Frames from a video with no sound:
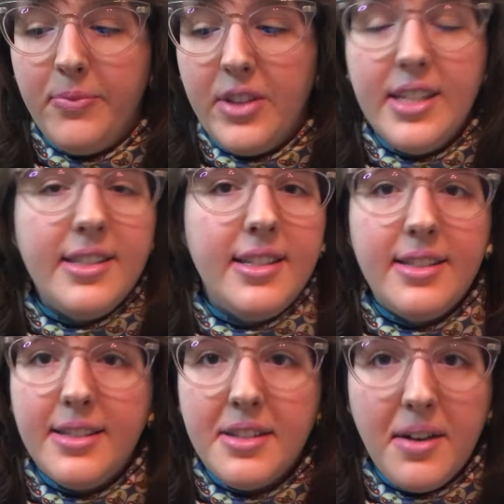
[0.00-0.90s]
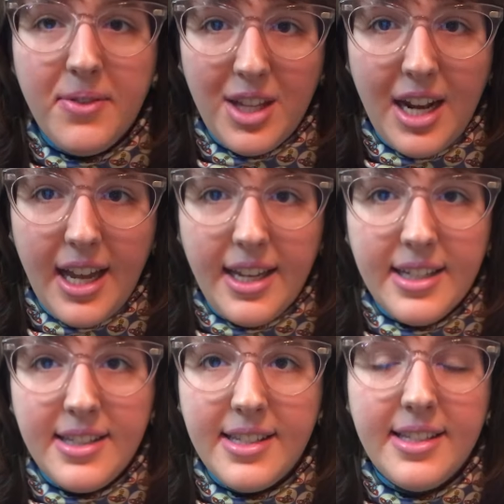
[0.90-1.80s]
This is stuff that I
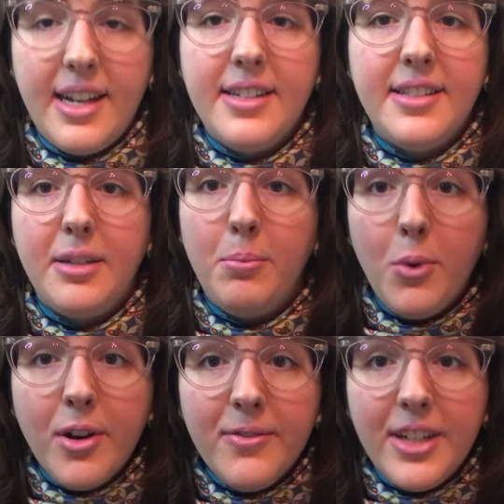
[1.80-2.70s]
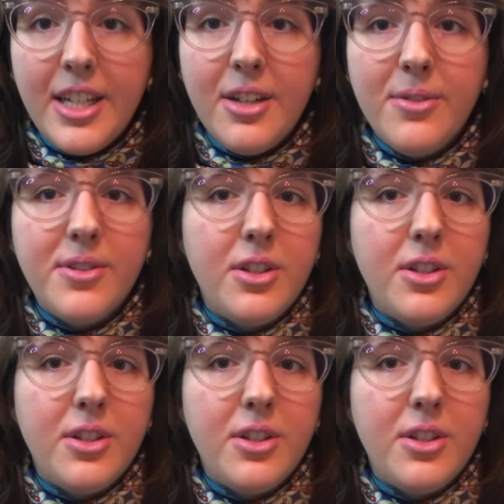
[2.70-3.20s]
can discuss in more videos.